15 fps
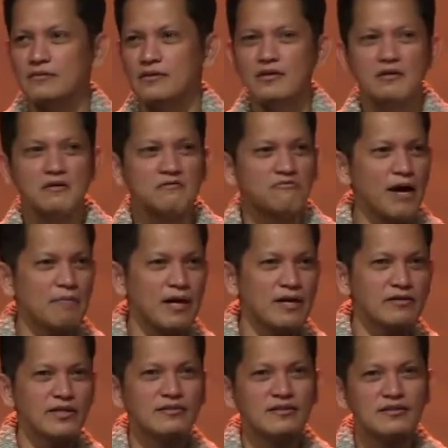
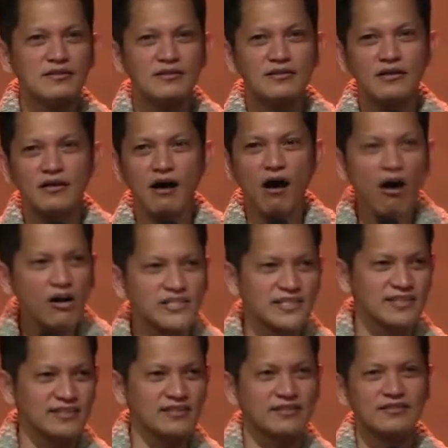500 uh,
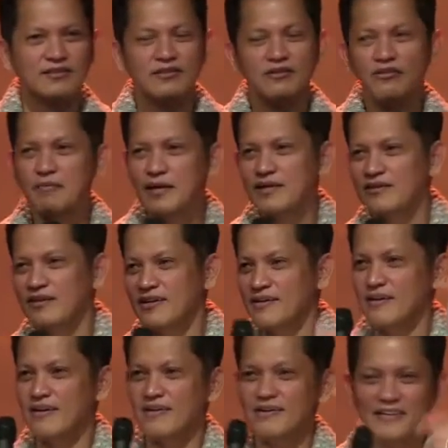oxen. 500.
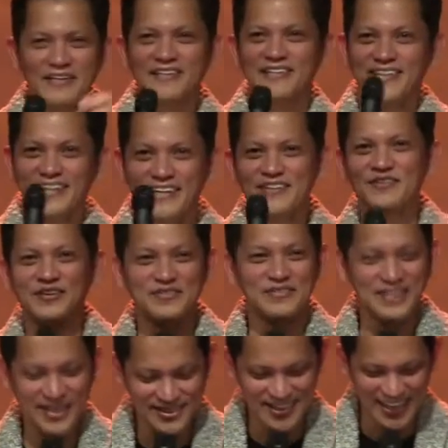Uh, I don't know if
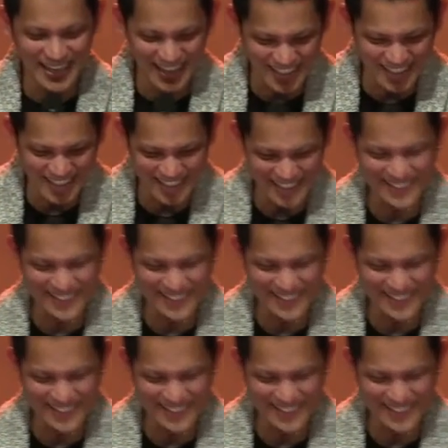that's good.